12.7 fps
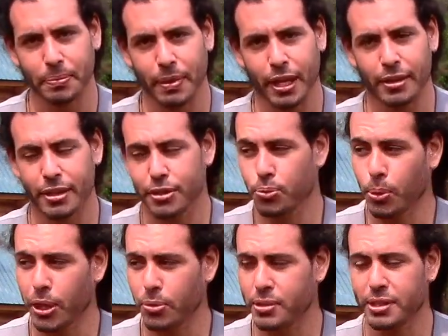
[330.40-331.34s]
And this is why
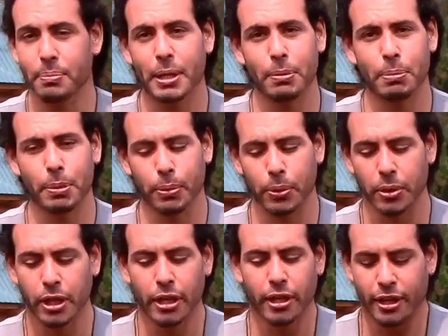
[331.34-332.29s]
you see many people
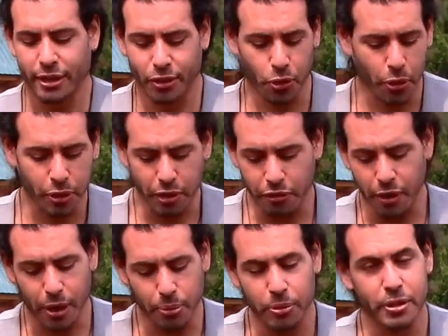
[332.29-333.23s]
going
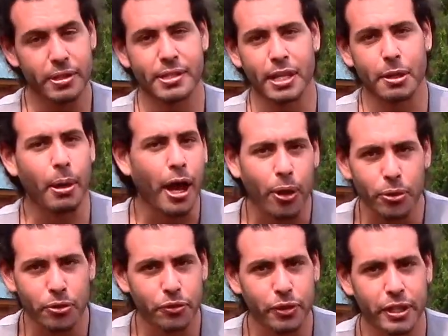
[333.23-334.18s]
around with the same
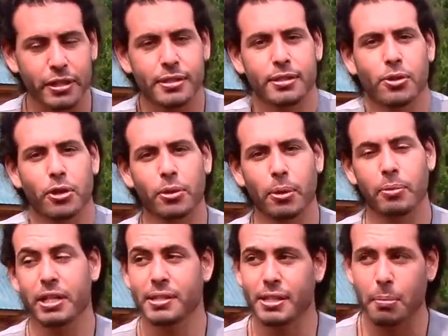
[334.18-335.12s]
outfits, going around with
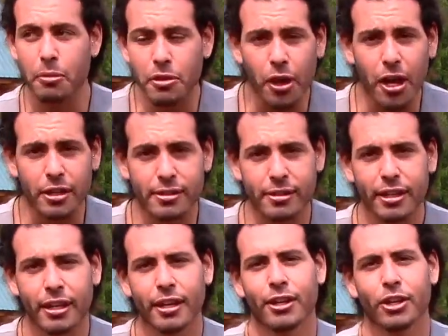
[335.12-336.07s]
the same thoughts.
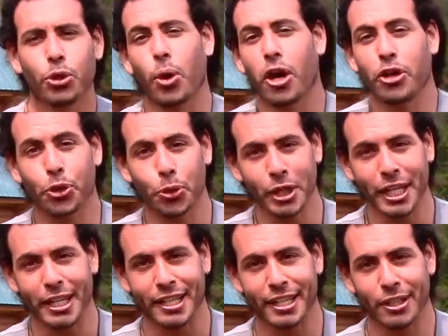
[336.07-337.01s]
You are
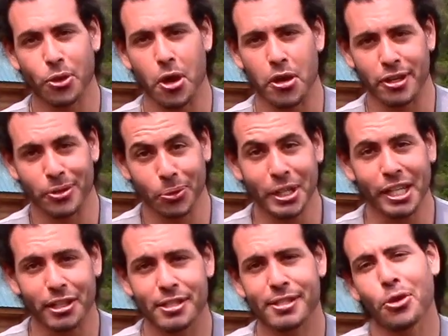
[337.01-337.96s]
unique. You are a
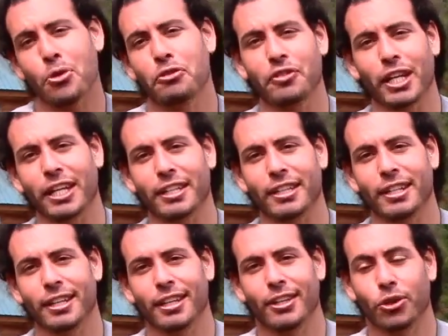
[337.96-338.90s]
unique snowflake.
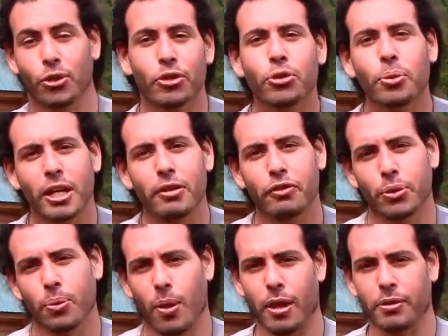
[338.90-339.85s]
You can do whatever you
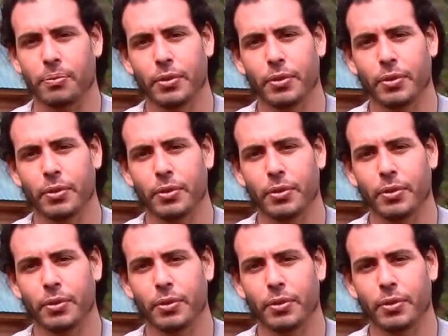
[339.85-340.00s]
want.